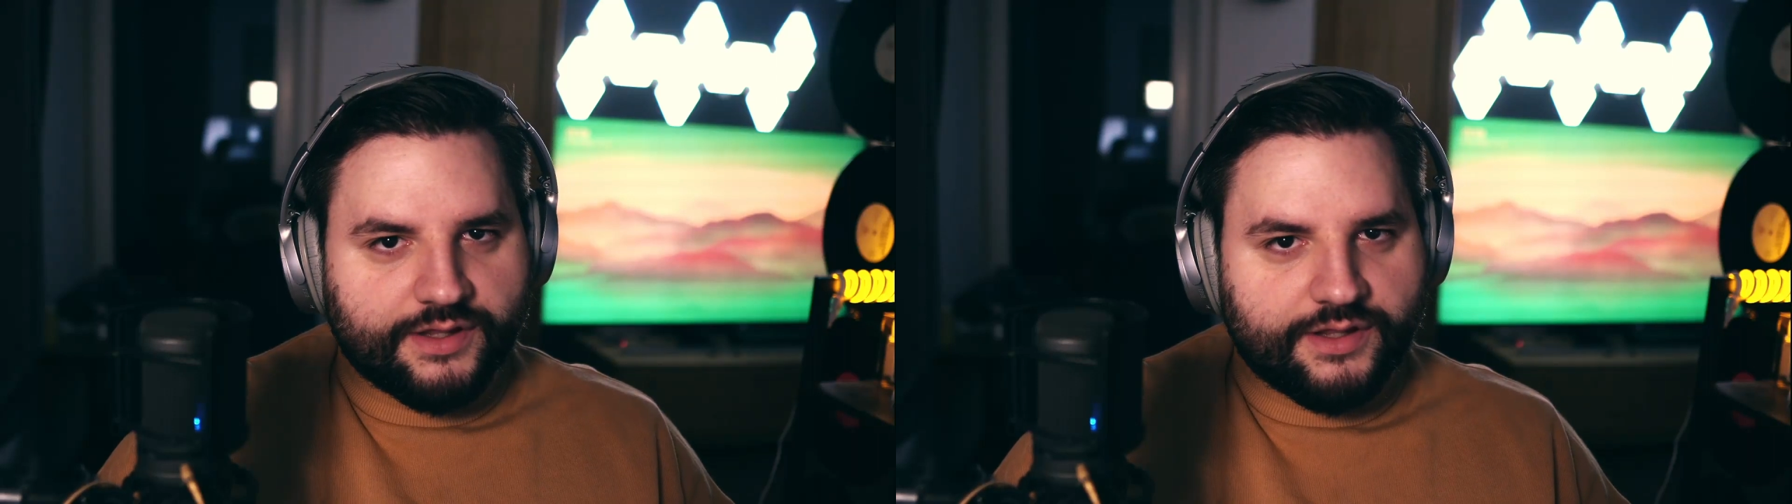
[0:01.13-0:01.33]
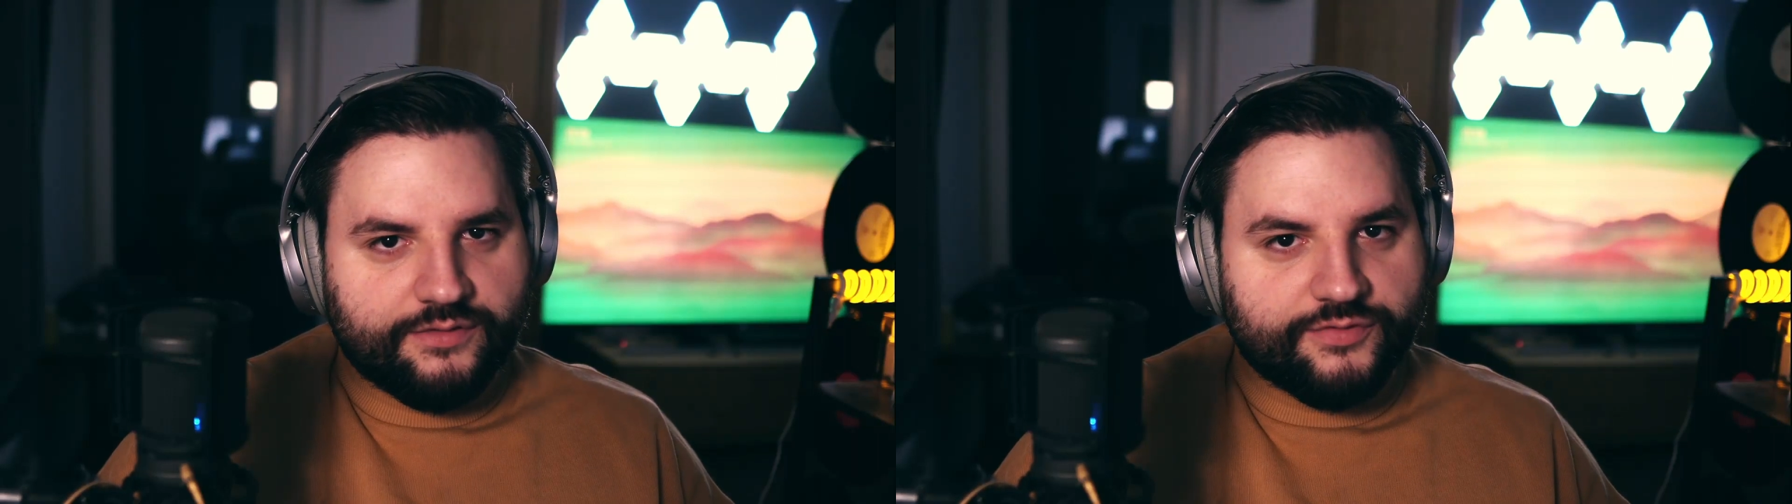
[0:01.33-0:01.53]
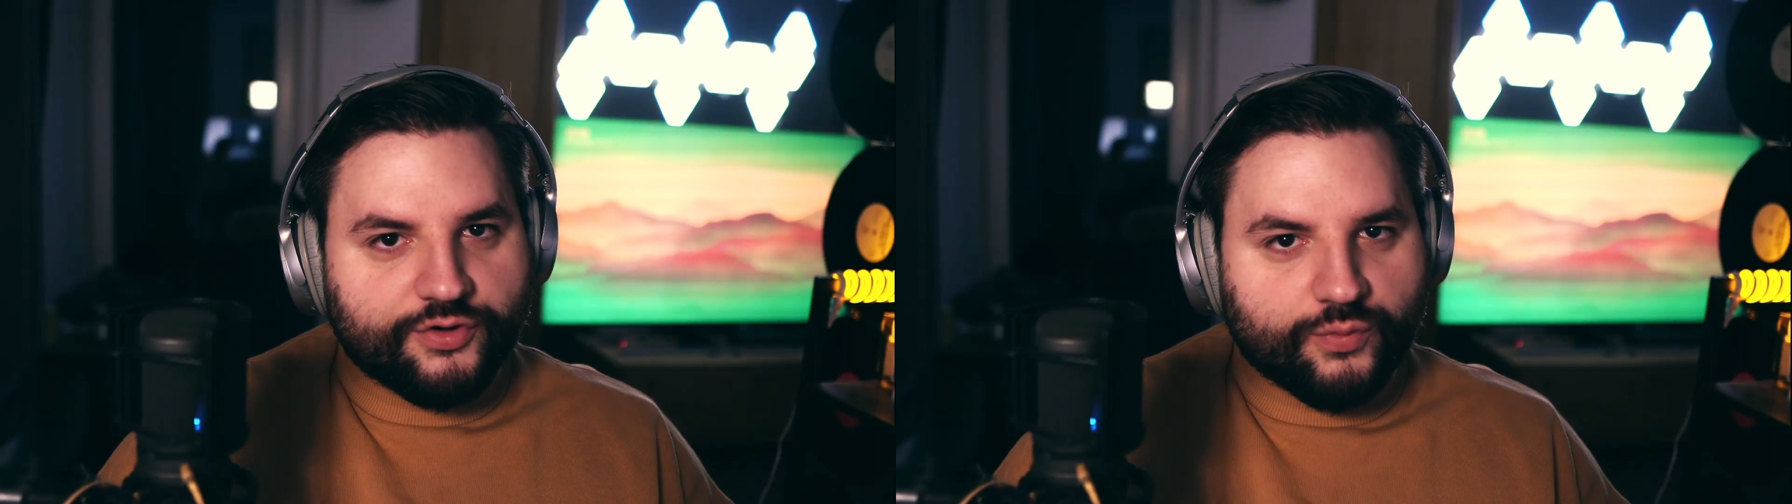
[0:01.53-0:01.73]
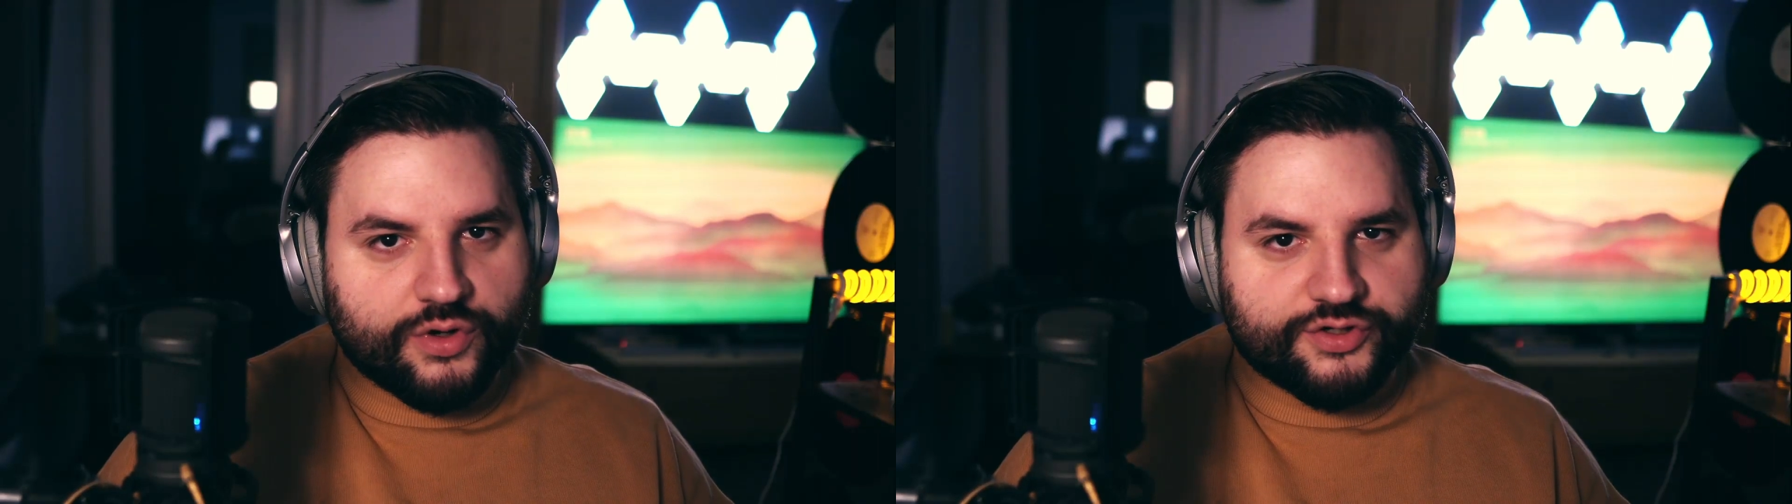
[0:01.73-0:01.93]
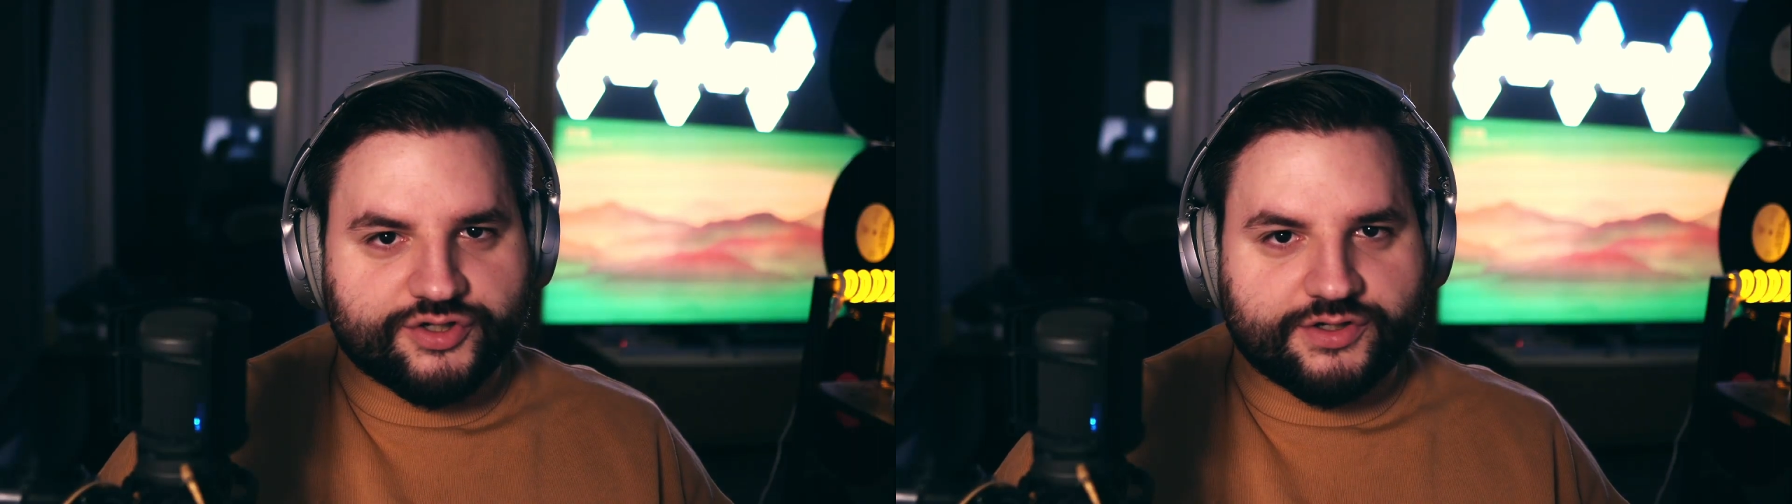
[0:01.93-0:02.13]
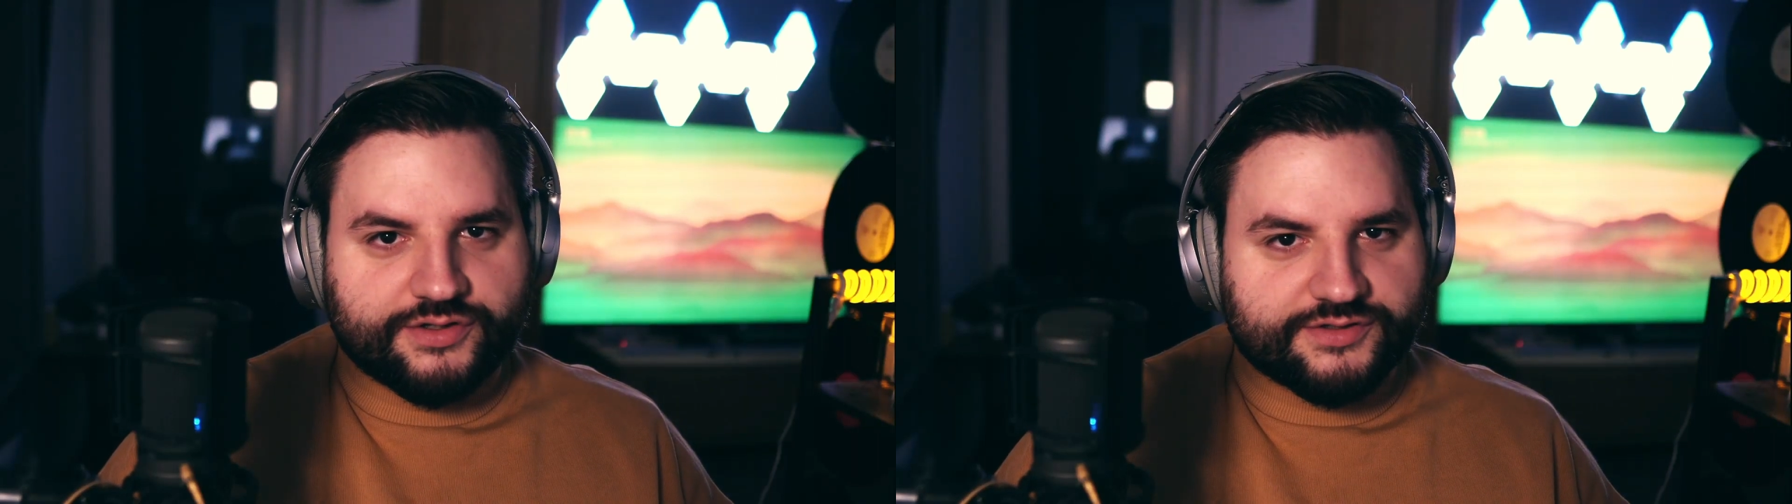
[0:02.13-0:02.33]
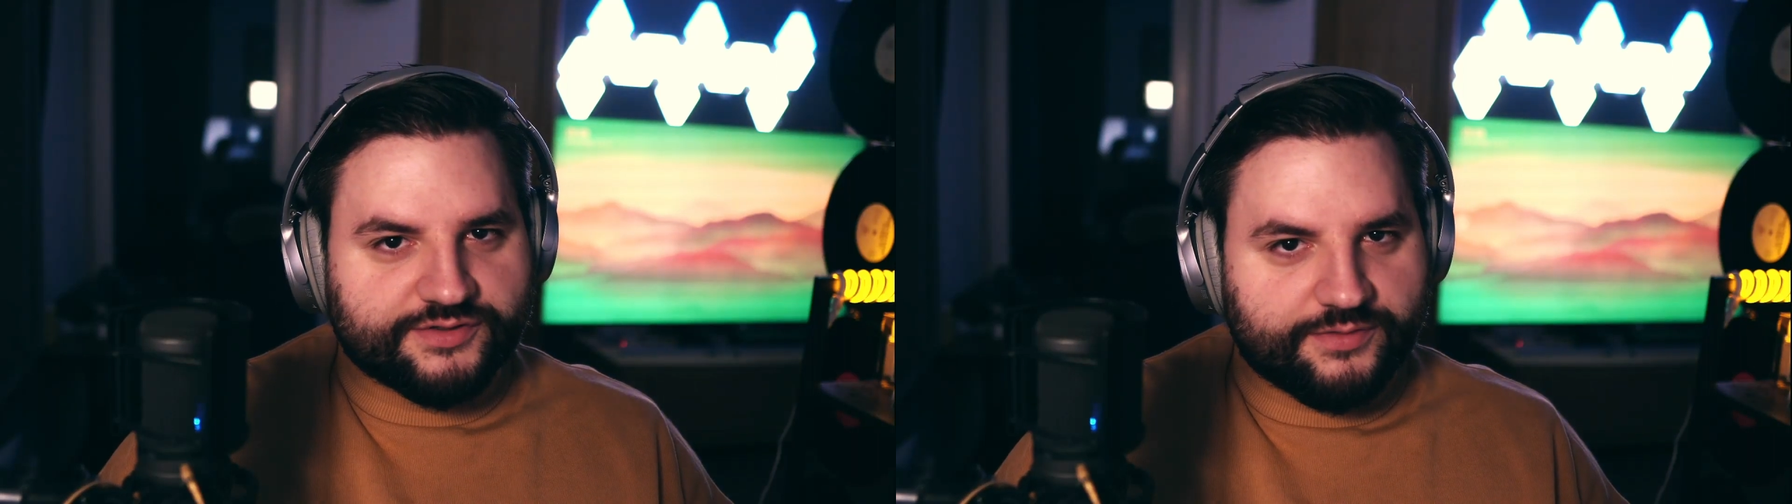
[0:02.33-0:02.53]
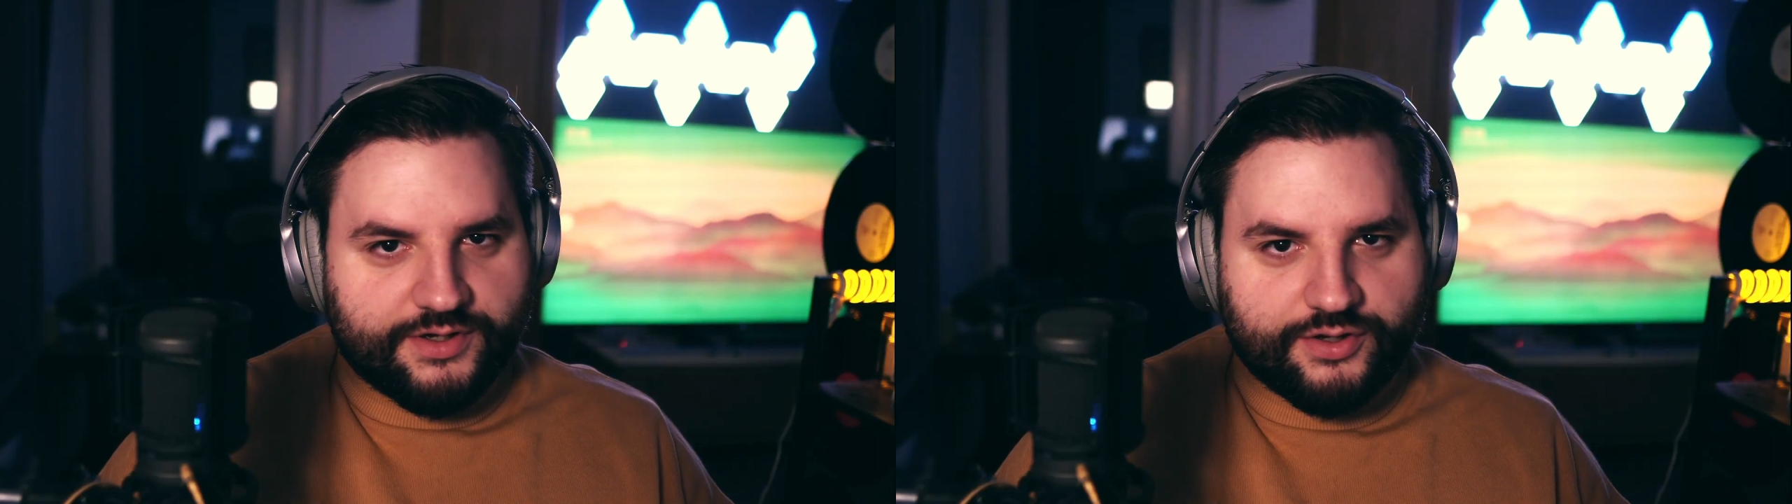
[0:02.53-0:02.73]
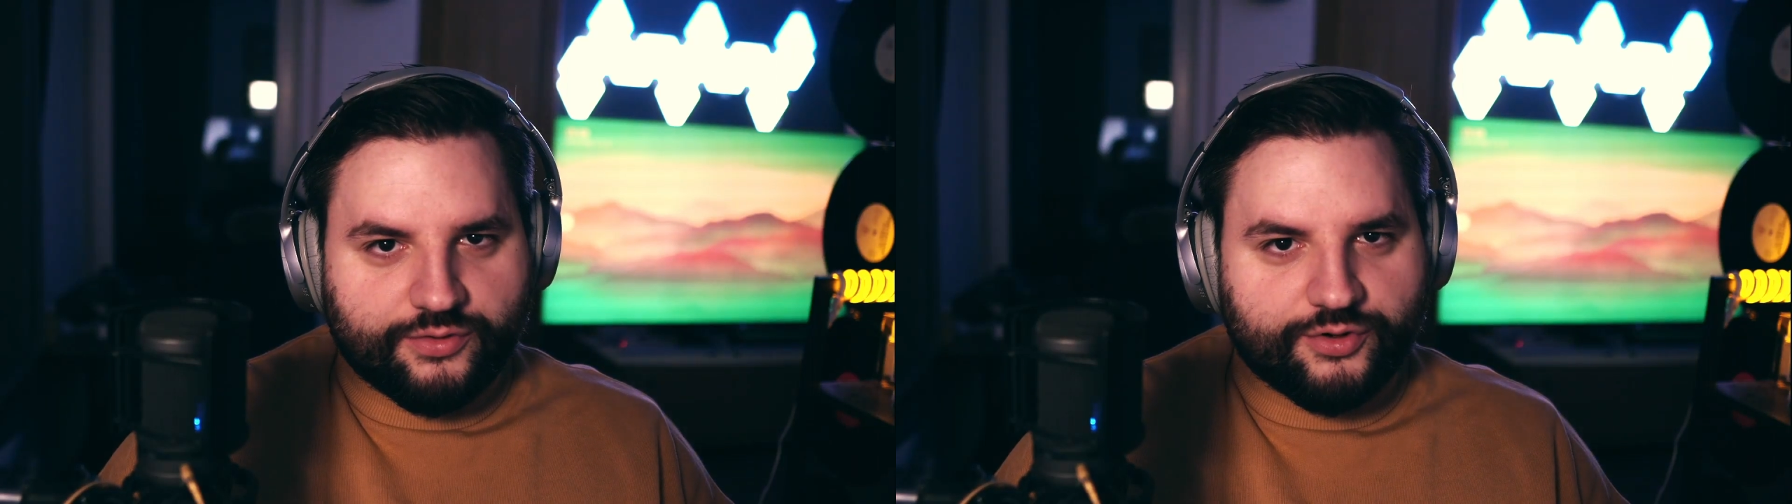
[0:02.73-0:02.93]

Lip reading: If you're watching this video,